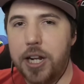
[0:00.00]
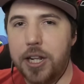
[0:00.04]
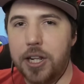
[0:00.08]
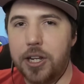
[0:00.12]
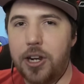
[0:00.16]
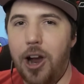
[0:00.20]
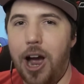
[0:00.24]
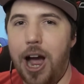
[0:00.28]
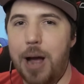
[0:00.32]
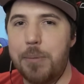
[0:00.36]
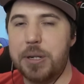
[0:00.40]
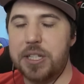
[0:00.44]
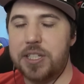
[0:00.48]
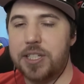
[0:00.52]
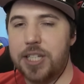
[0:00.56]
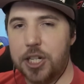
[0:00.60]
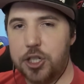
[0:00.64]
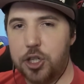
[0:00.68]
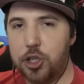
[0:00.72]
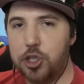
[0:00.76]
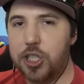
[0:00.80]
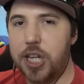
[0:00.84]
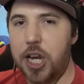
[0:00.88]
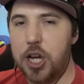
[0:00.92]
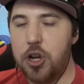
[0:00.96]
Write in the comment
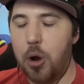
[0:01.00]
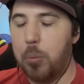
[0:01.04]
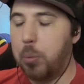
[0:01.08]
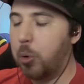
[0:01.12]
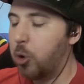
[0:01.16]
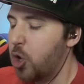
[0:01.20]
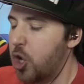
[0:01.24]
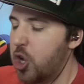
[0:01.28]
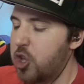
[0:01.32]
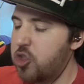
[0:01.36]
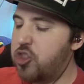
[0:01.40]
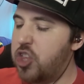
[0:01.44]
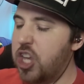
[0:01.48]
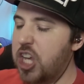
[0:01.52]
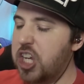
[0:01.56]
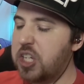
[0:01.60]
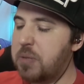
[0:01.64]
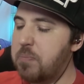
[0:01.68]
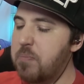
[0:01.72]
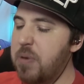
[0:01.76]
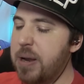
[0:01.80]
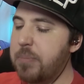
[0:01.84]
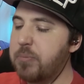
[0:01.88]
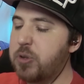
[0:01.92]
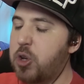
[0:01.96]
section saying, Noble,
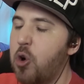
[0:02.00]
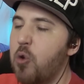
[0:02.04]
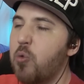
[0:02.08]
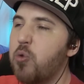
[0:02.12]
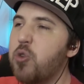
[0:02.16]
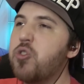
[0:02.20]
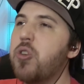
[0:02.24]
these memes